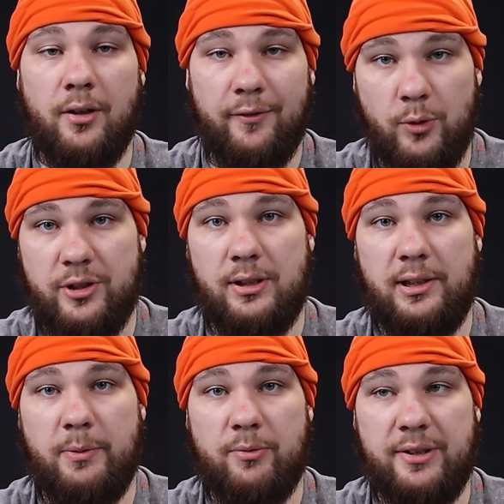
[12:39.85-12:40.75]

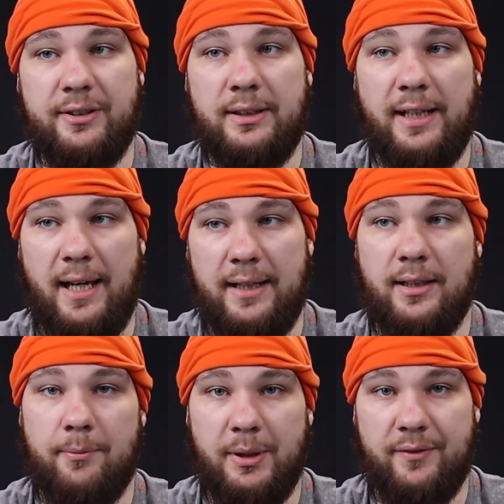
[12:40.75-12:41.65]
Unfortunately, we recently had
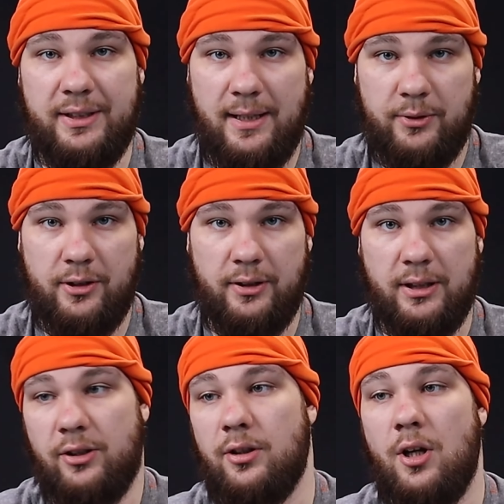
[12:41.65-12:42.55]
a bit of a downturn
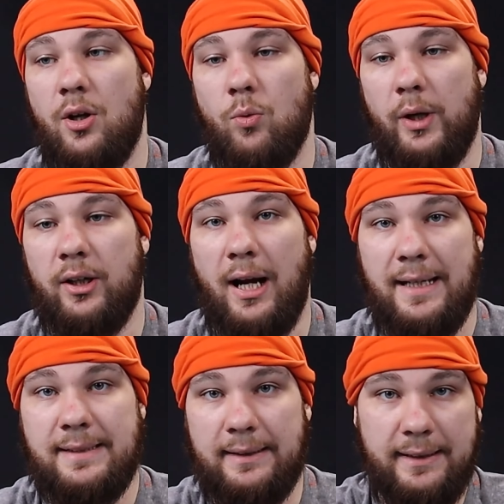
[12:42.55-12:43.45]
here where
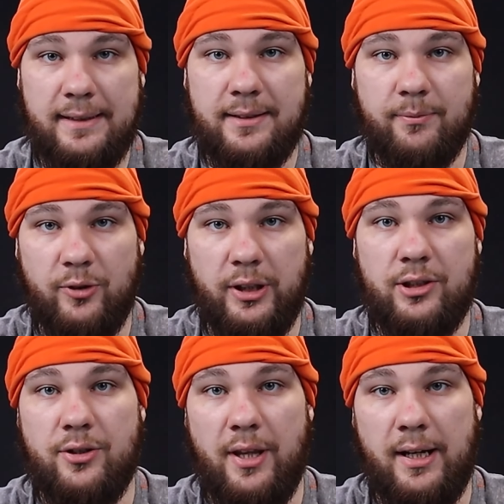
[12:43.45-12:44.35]
I deleted some
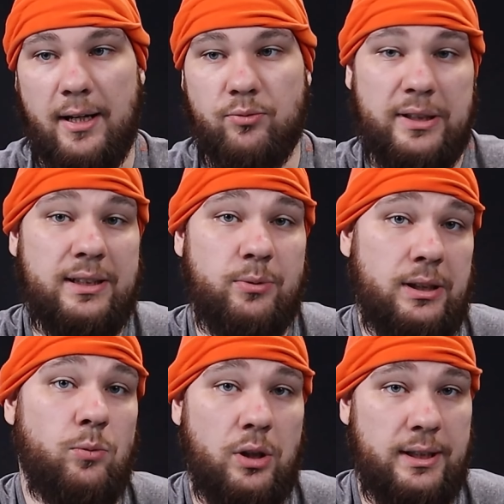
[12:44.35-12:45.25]
footage that I
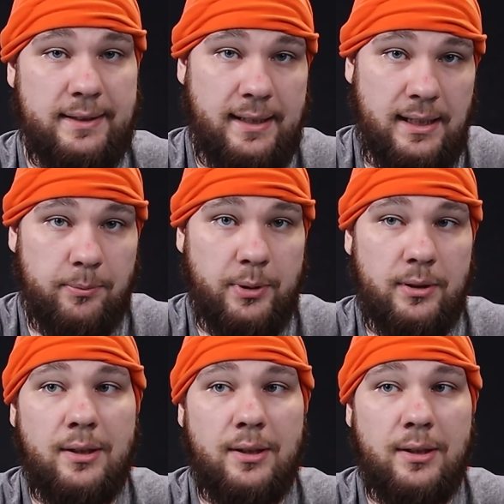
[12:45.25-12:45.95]
really wanted to keep.